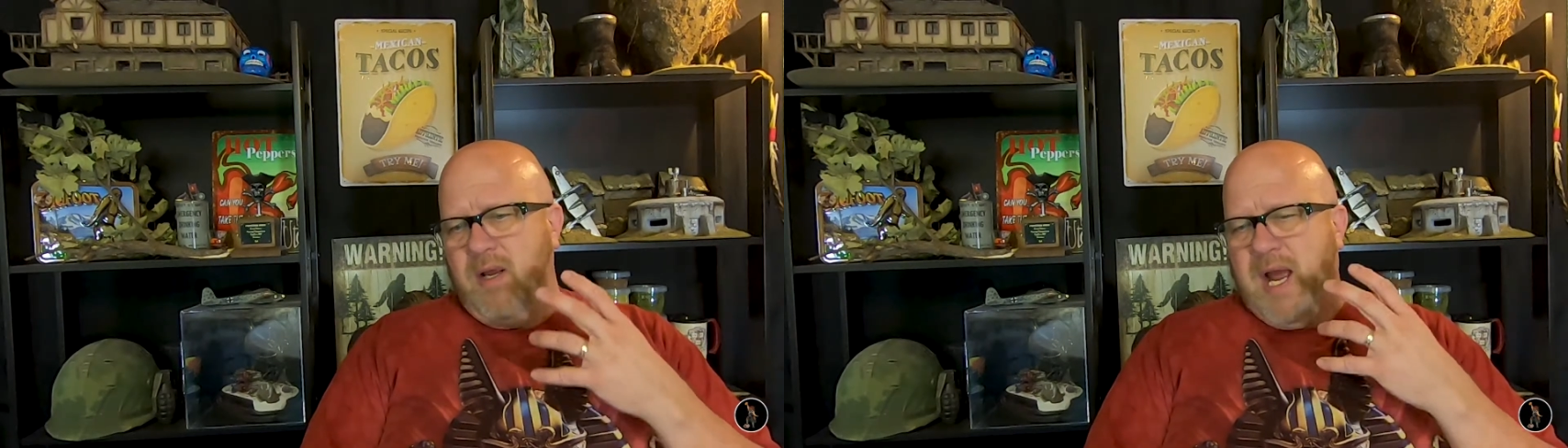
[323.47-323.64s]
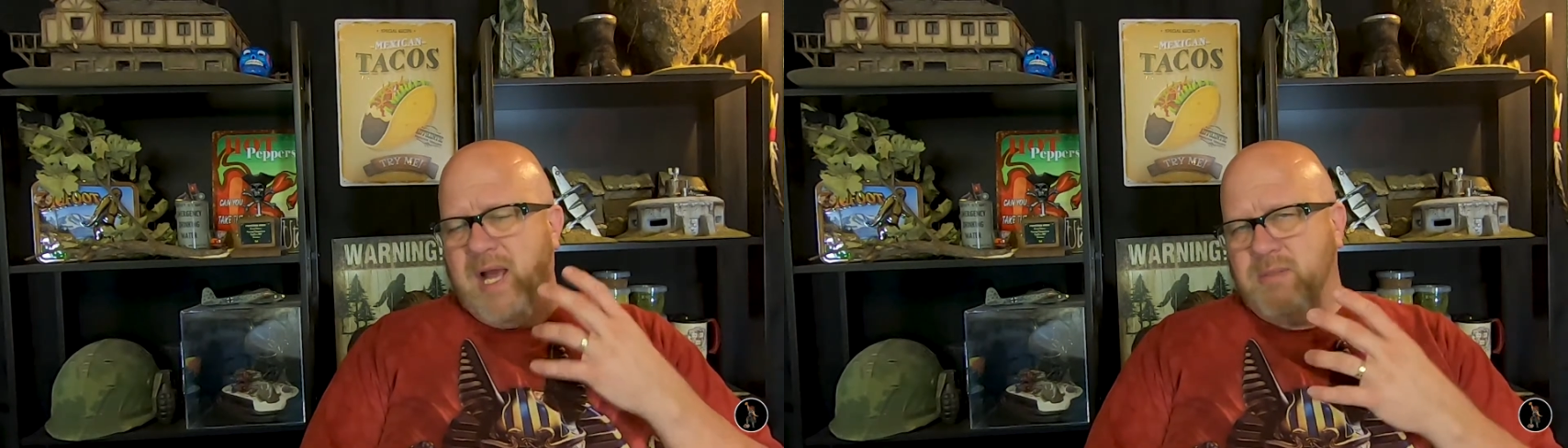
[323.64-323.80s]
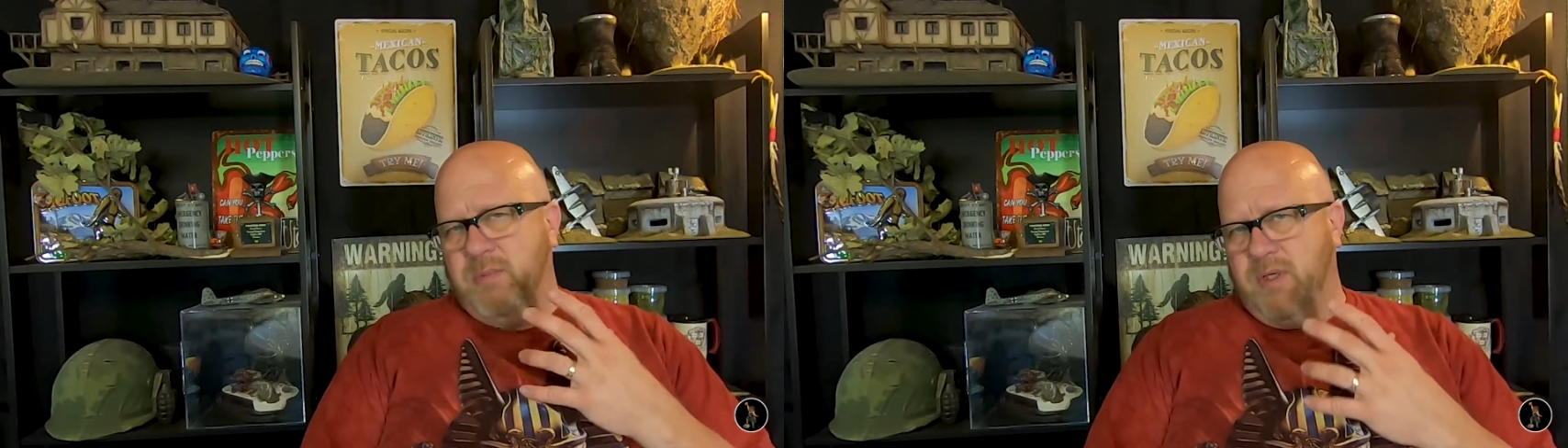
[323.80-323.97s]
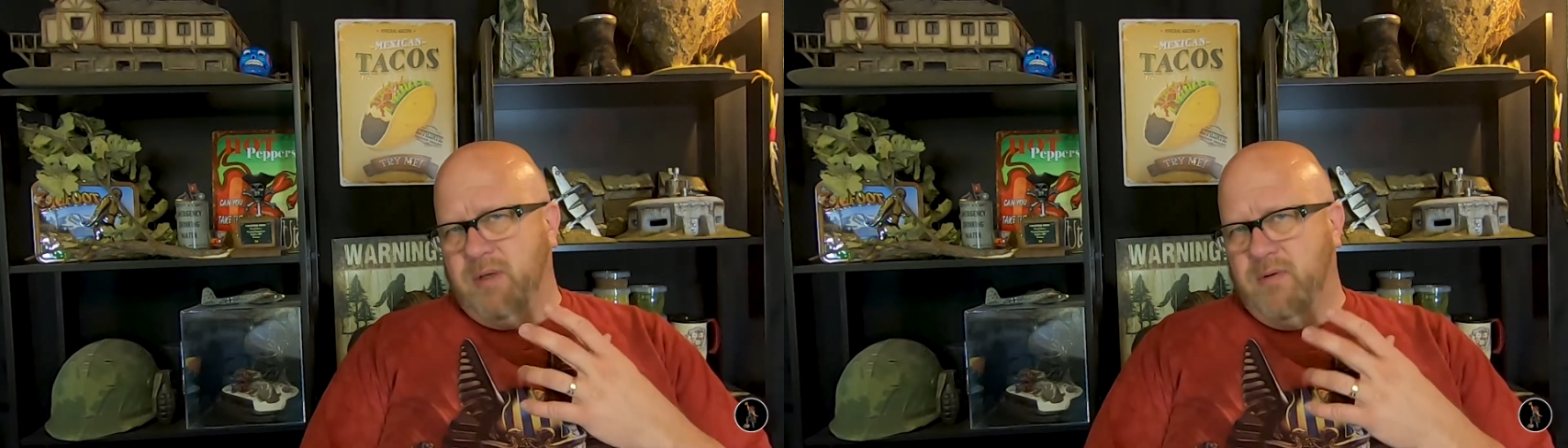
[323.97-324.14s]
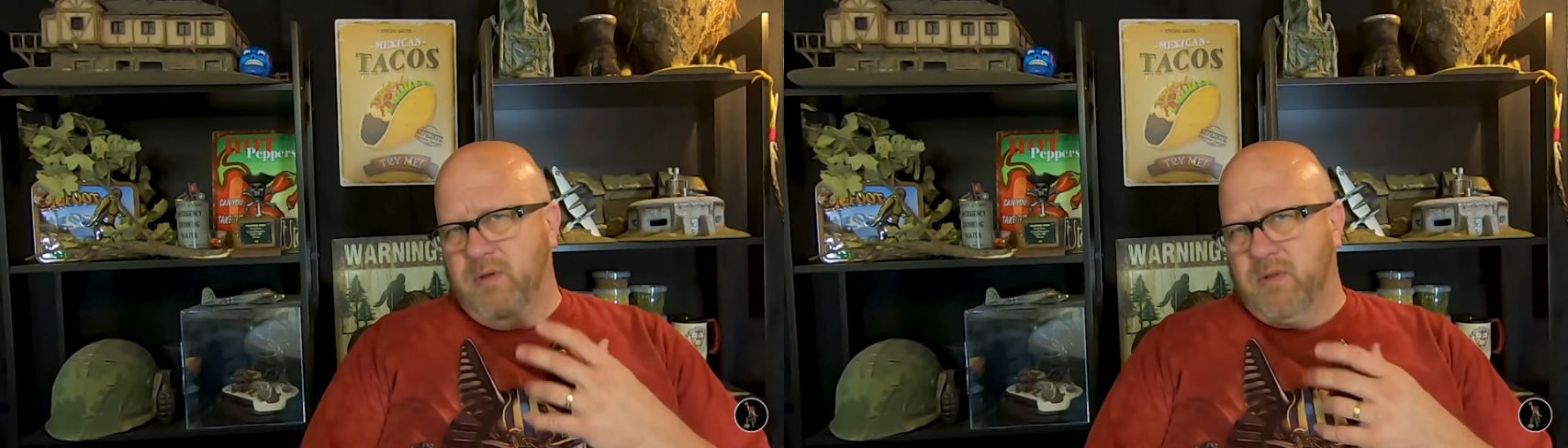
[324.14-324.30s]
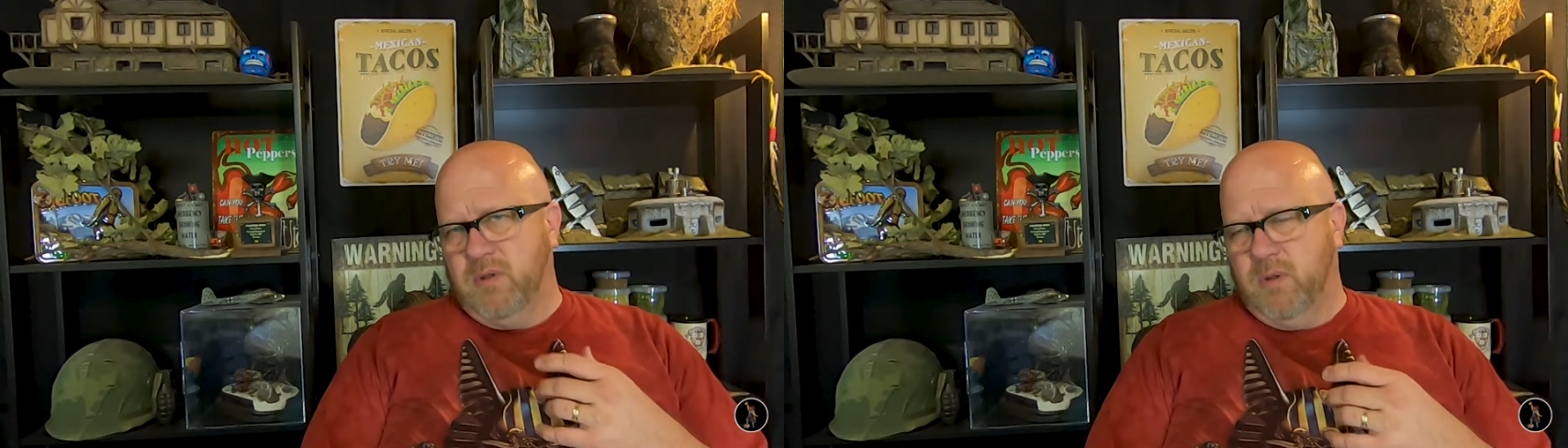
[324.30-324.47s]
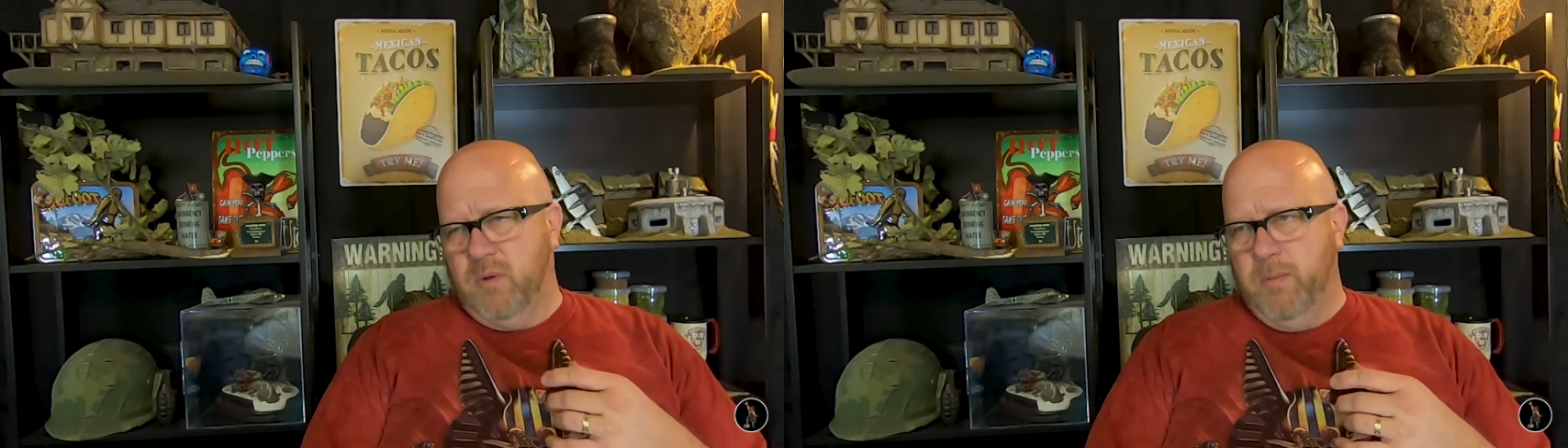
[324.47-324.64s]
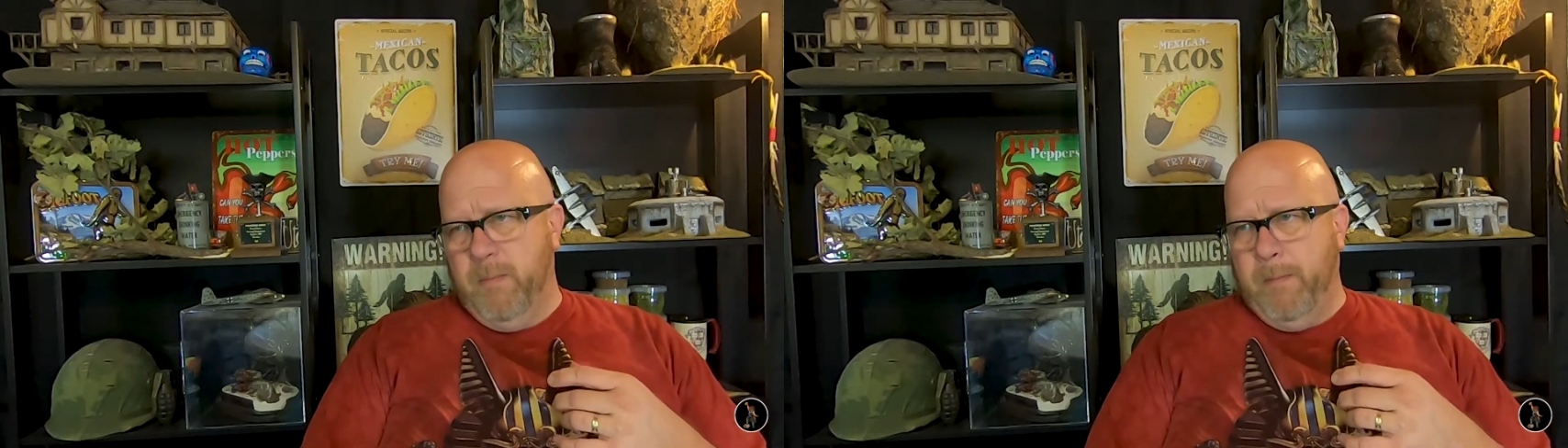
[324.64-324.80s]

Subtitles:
aspect of it. So